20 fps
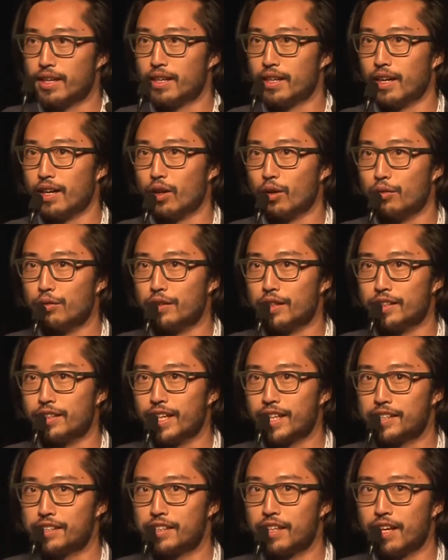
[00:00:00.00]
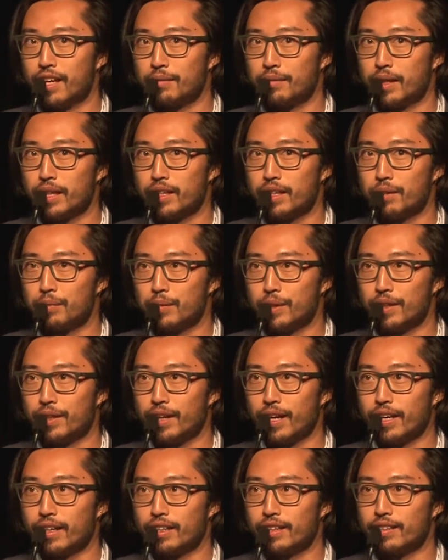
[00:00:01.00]
hopefully next time I come here,
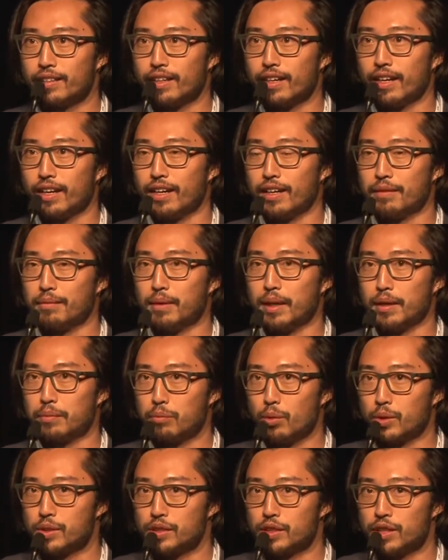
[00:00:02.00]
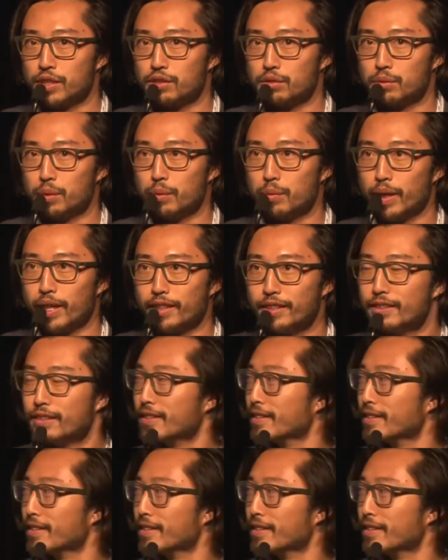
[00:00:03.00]
my Portuguese will be better.